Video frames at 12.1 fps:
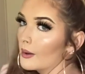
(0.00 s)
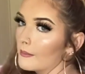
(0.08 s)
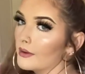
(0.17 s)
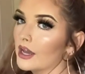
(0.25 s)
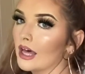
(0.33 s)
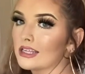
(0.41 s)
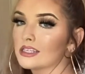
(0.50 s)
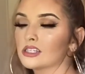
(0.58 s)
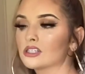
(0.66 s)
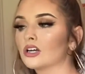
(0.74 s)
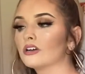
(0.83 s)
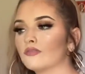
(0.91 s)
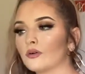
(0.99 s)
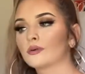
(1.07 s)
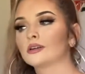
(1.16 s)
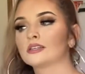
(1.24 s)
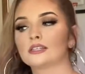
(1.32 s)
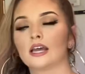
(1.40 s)
But yeah, this is good for
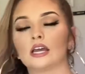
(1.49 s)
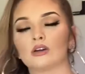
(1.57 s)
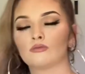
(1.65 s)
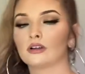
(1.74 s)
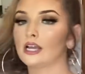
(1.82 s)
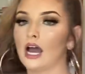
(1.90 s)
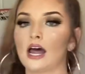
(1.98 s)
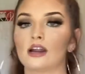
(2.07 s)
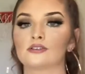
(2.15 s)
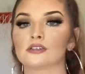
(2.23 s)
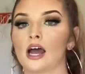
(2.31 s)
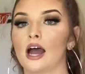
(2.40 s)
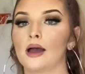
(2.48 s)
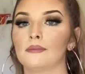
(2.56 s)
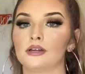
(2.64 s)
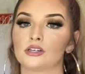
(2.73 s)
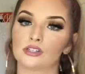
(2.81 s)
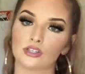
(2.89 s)
when it's like really hot outside,
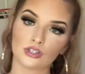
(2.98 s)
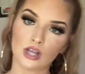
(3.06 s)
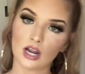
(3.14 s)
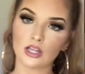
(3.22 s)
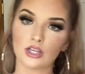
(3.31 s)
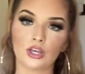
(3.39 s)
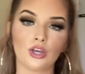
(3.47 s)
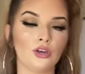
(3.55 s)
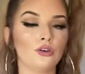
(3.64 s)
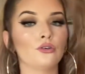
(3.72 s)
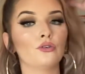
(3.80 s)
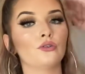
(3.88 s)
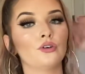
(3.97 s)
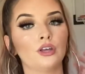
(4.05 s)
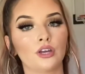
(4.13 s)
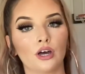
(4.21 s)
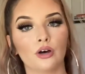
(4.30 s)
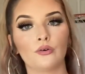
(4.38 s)
but you're still trying to look cute, you
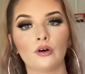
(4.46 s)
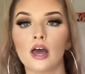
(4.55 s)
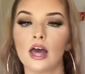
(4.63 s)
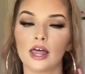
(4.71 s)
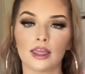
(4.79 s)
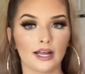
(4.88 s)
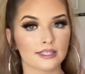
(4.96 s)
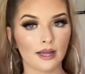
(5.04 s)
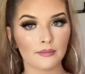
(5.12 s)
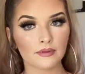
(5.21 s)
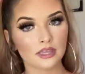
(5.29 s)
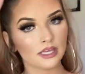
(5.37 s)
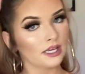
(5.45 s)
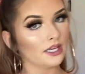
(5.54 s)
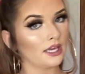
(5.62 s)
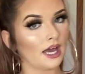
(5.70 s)
know, that type of thing.